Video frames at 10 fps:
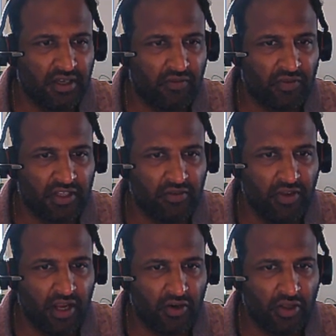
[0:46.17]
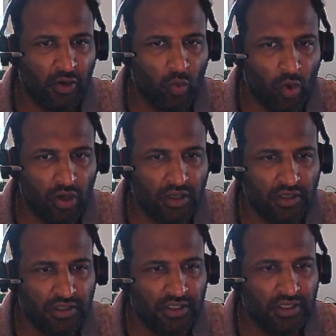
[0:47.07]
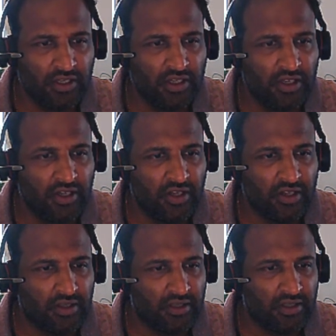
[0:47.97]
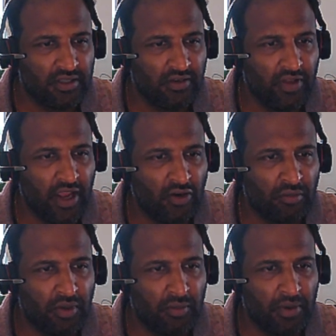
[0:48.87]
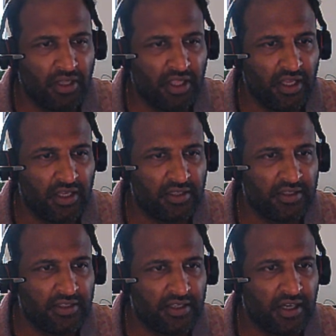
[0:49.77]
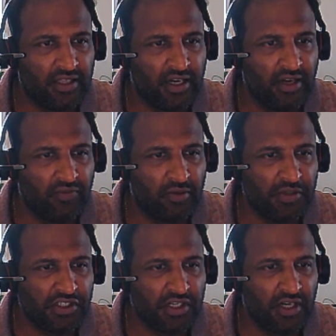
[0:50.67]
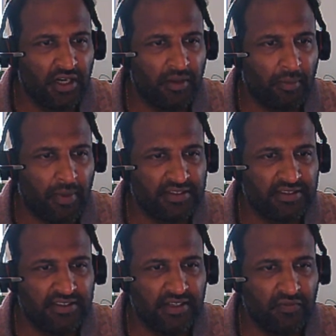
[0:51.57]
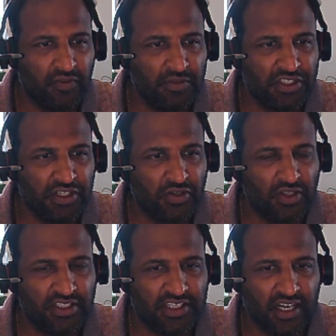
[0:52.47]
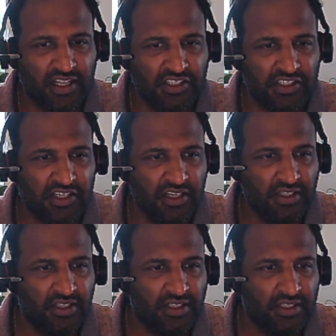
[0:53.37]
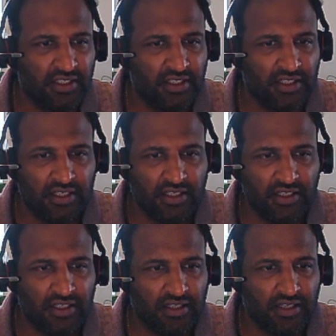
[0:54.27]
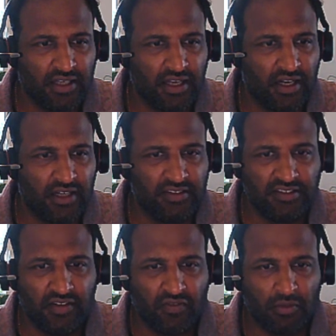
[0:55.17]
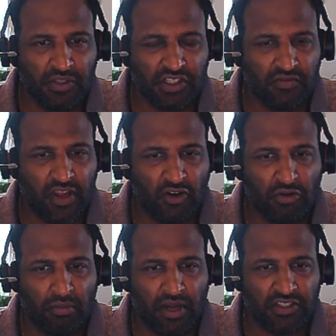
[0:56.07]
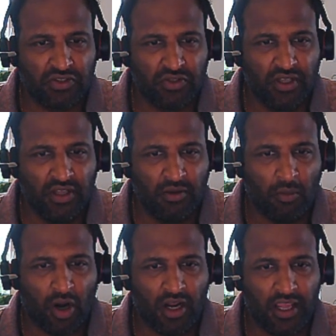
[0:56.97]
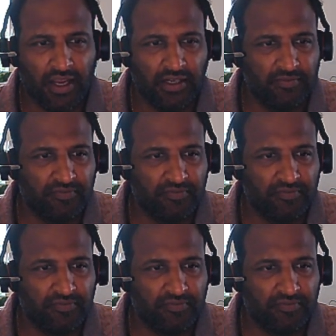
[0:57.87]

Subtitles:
After that, we have to invoke. Then we have to prepare the other information and pass this information to the chat history, and this information we have to pass to the model again.